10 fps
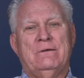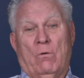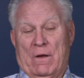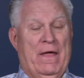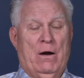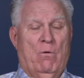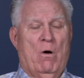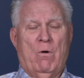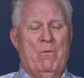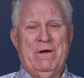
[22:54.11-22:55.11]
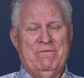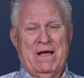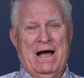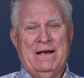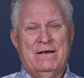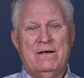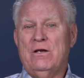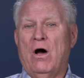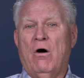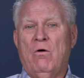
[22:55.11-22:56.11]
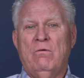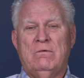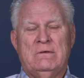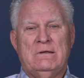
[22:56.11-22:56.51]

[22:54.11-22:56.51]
Well, they don't want what we've got. No.